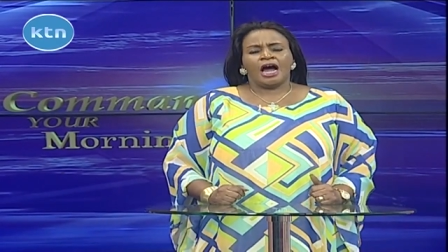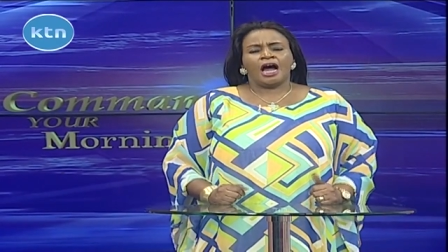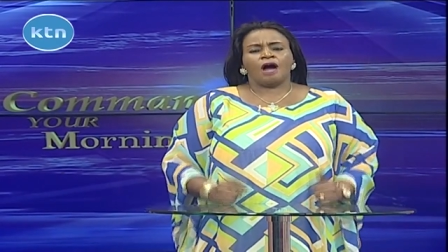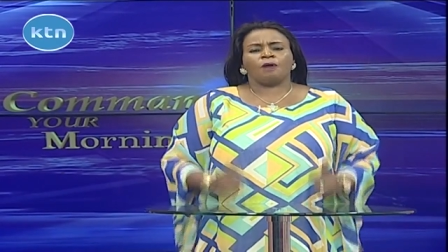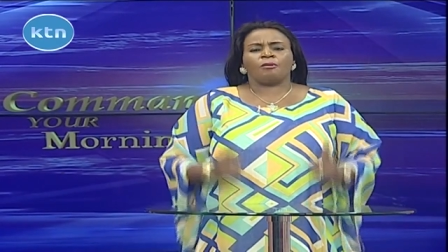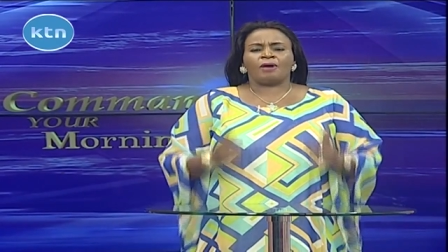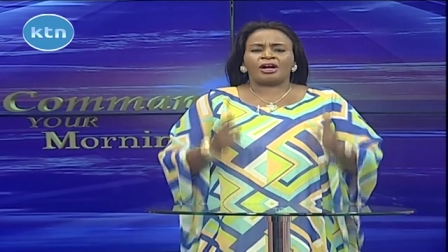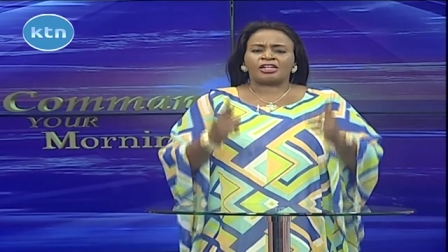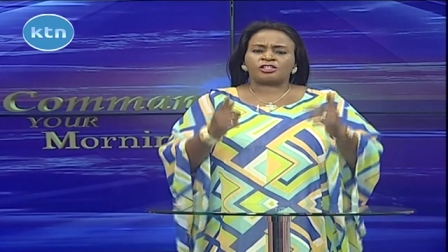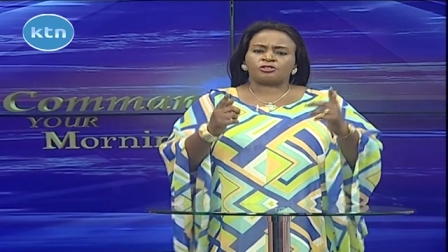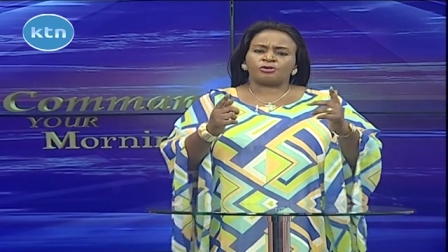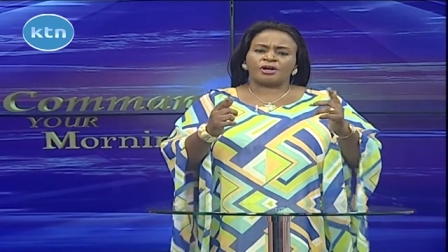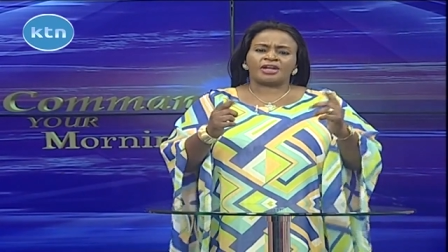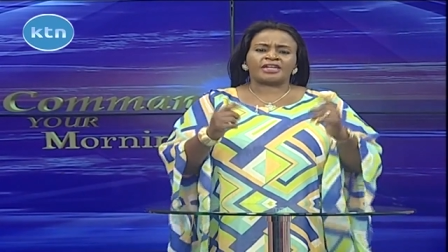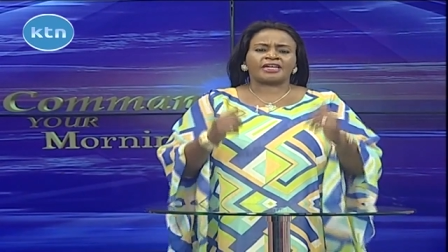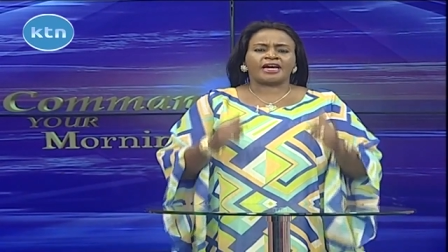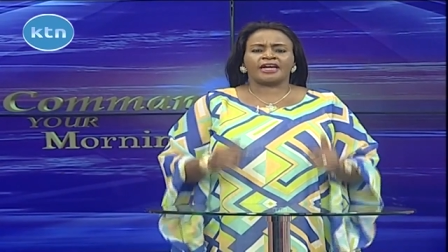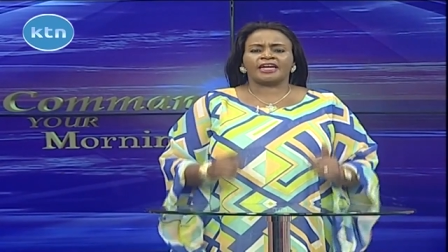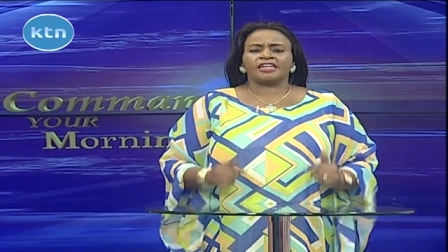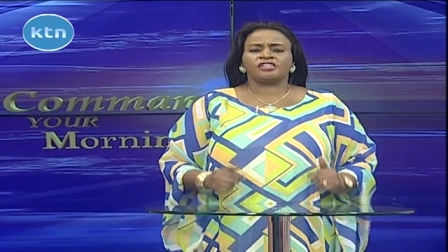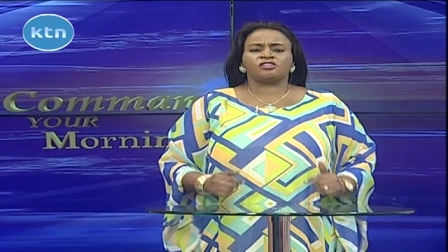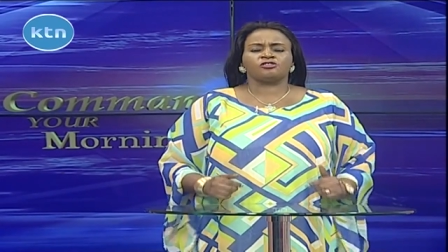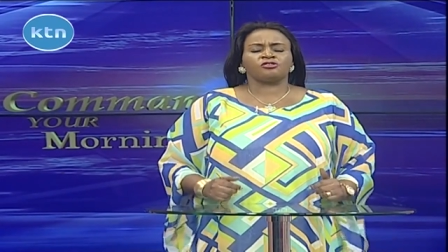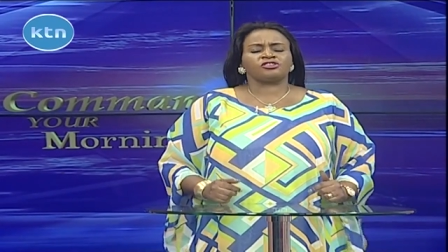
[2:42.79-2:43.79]
I want to
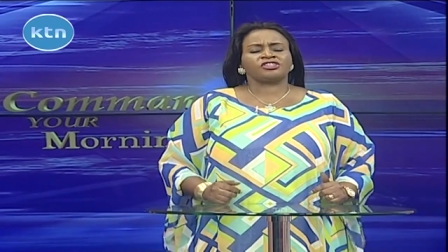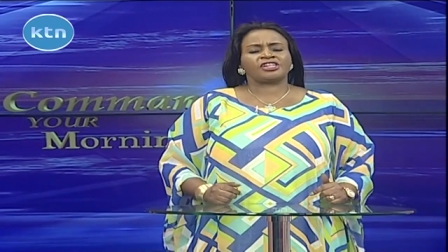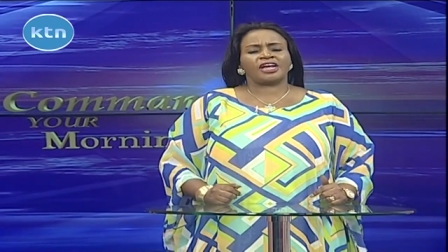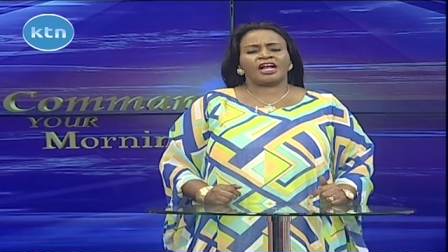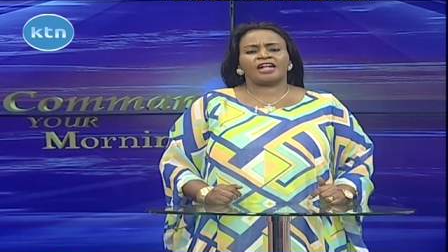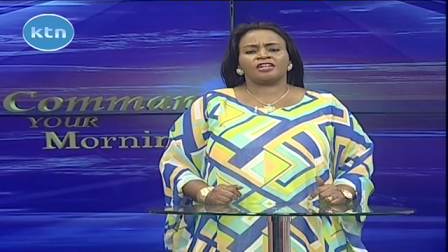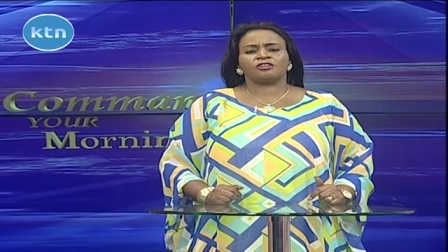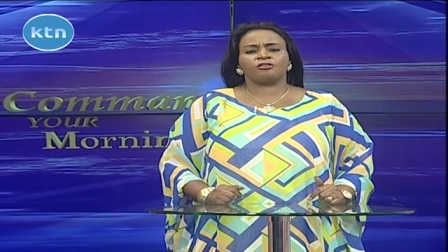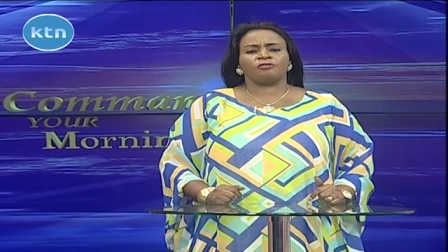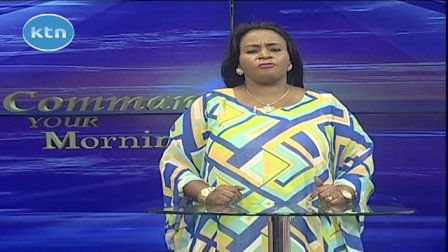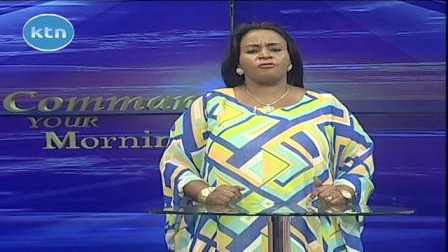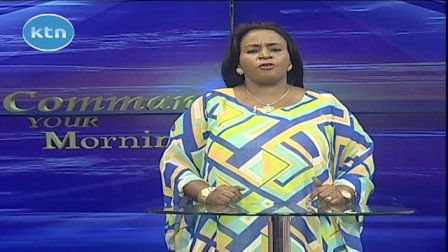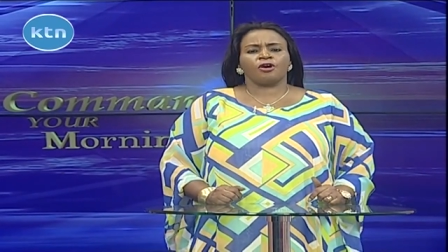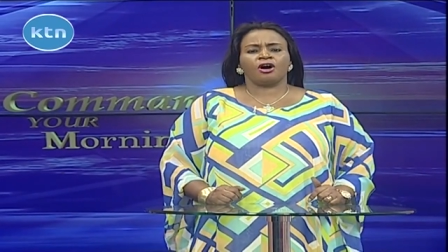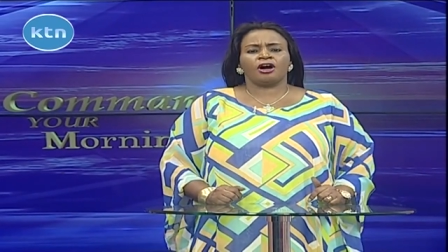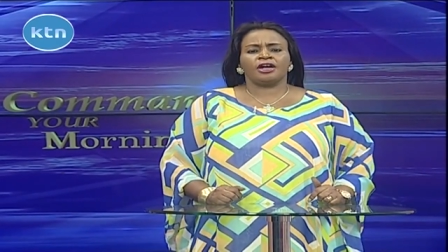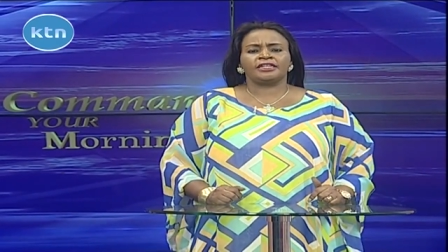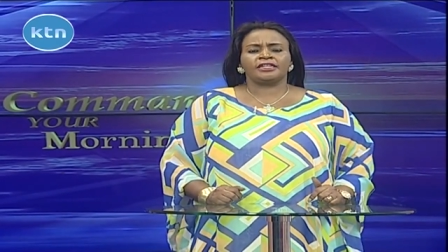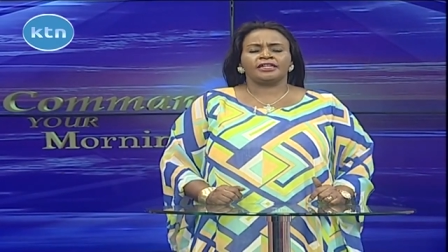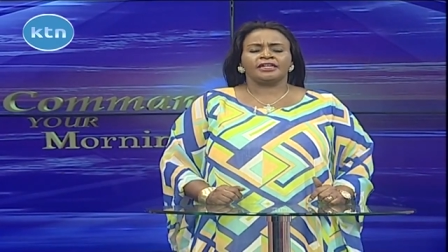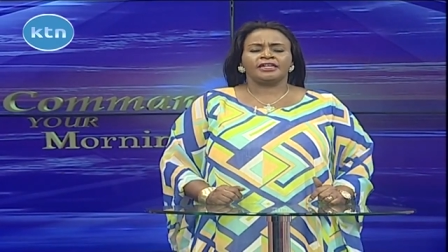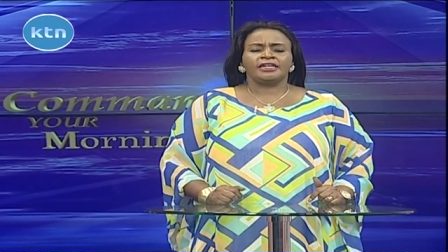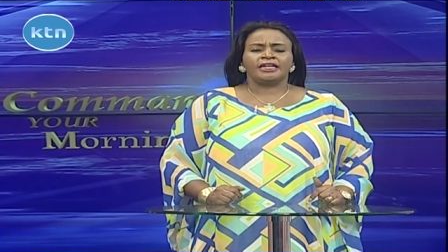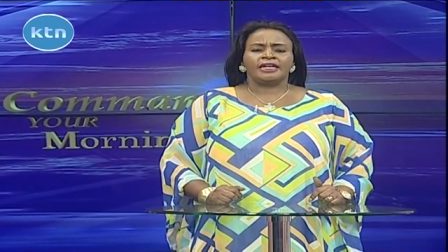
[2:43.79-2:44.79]
encourage you, child of
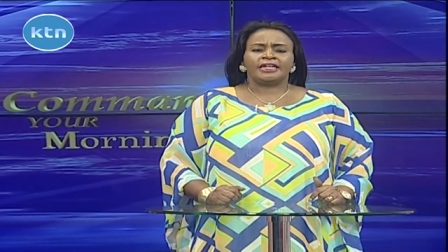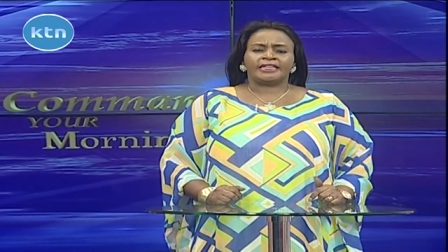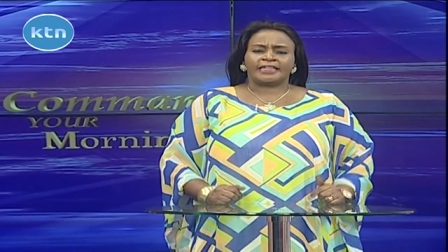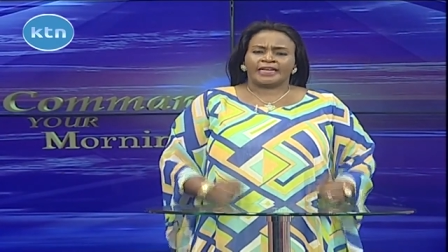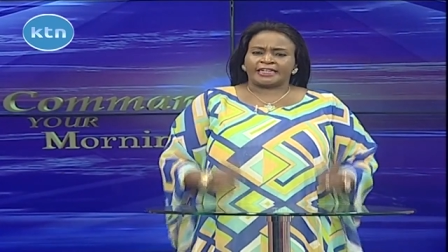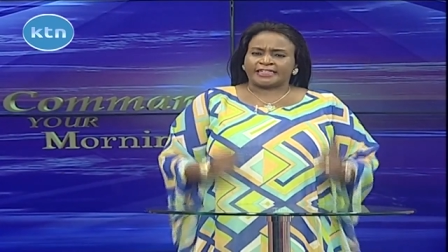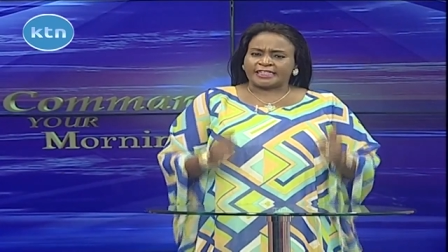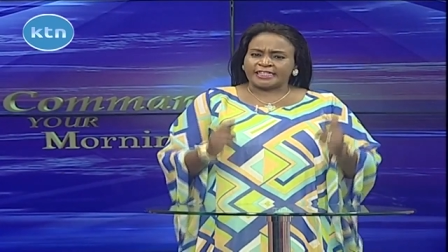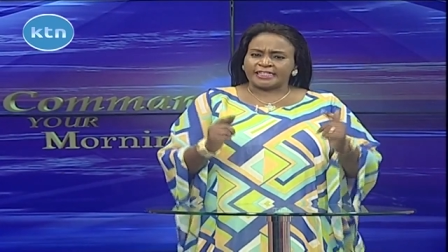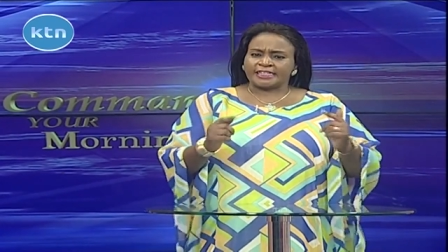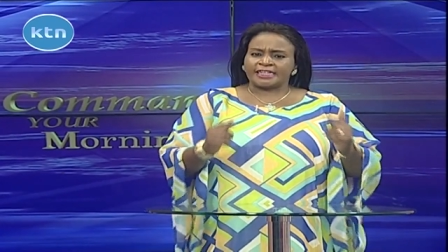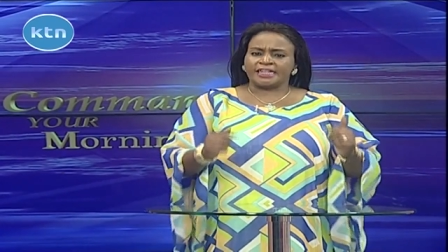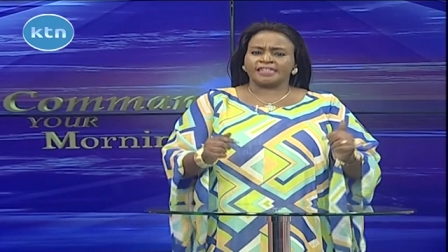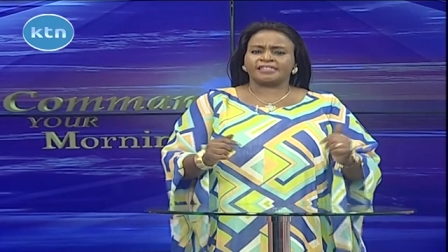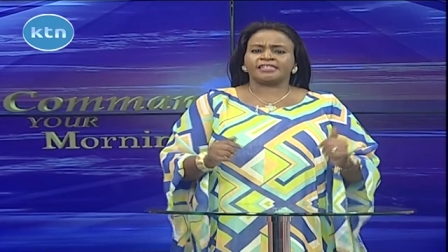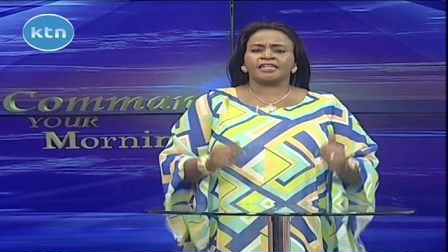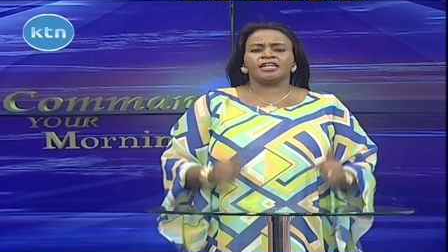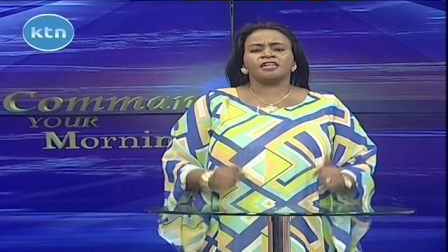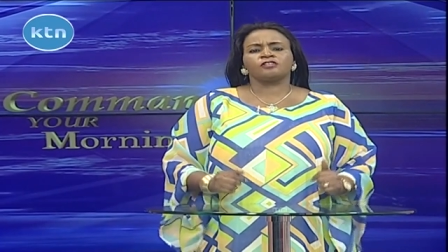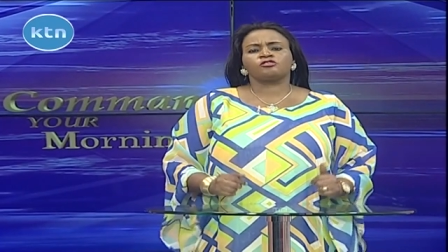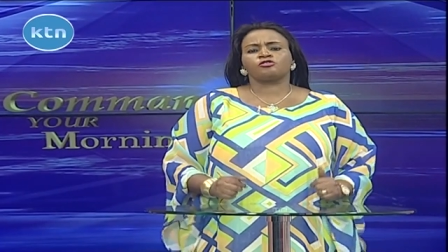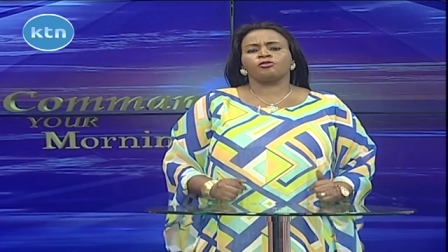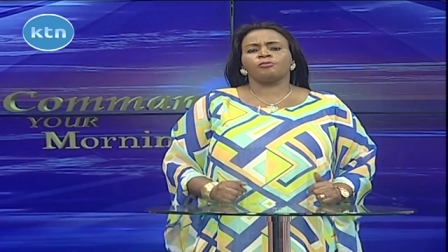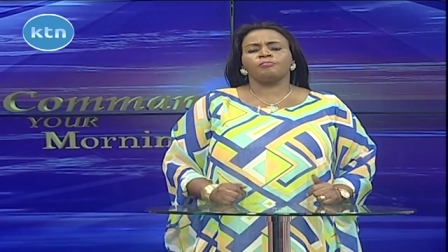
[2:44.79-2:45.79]
God, that is
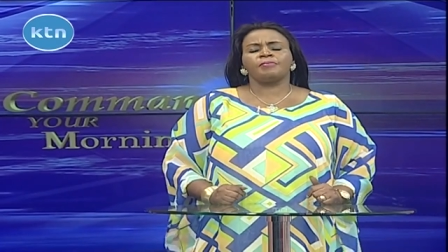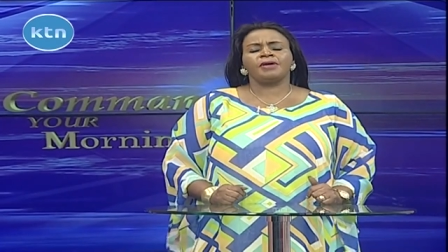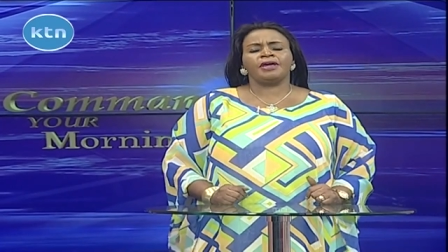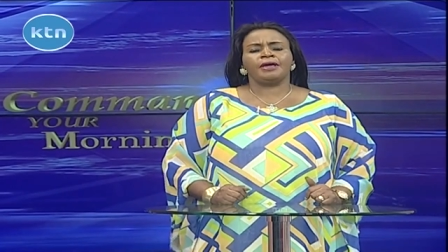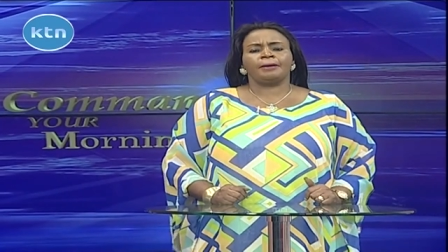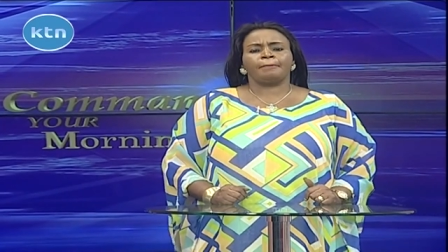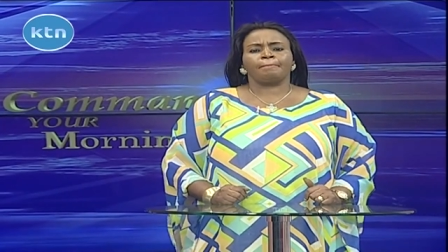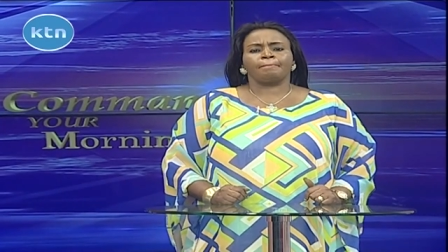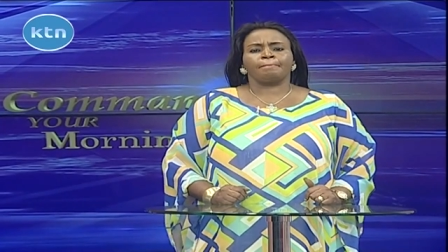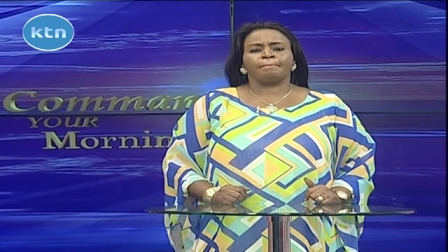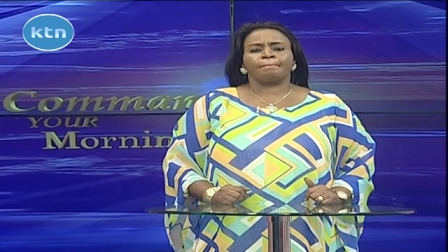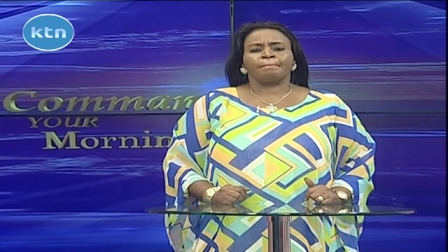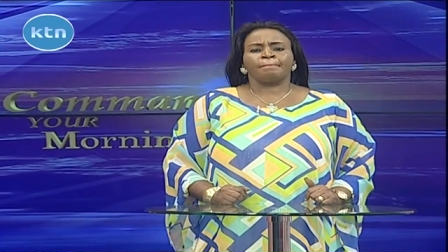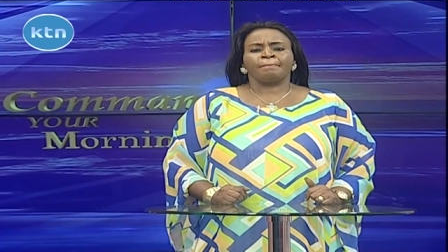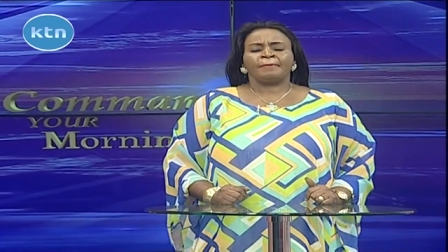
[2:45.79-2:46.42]
listening to me.